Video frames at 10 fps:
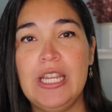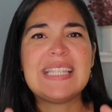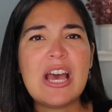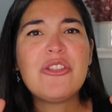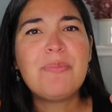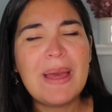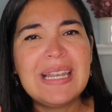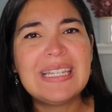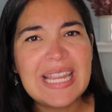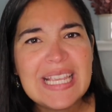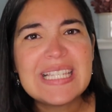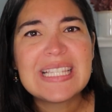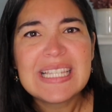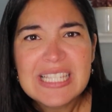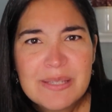Southbend Lakes
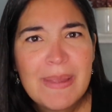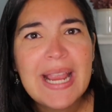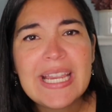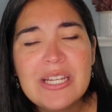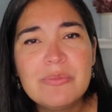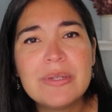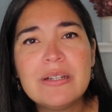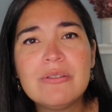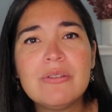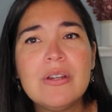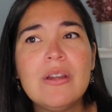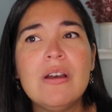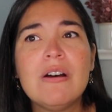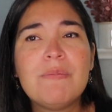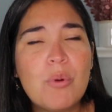is smack in the middle
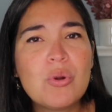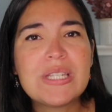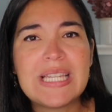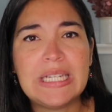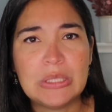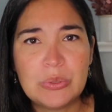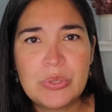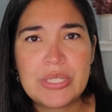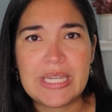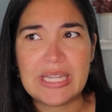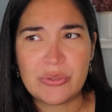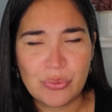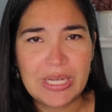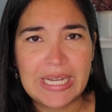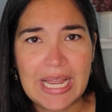of Port St. Lucie.
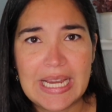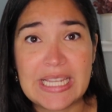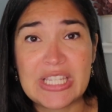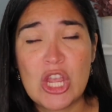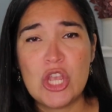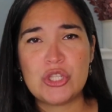It's really nice.